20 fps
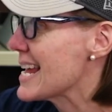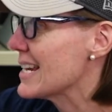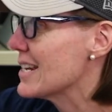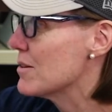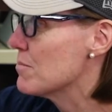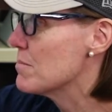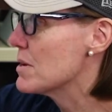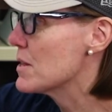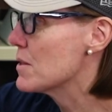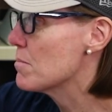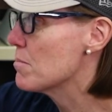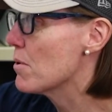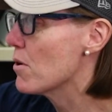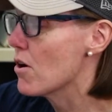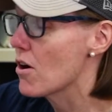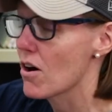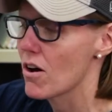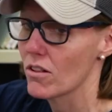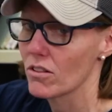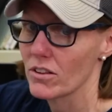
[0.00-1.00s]
handed me the
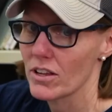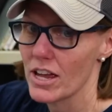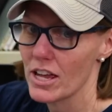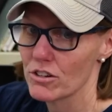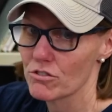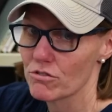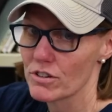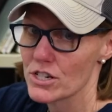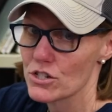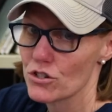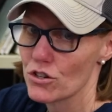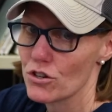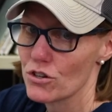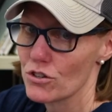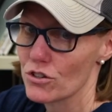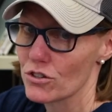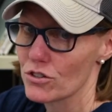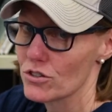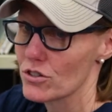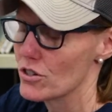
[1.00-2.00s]
ball and
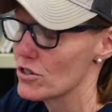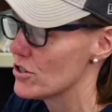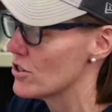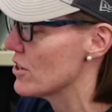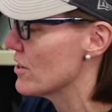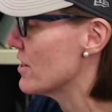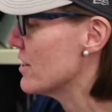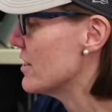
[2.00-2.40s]
returned to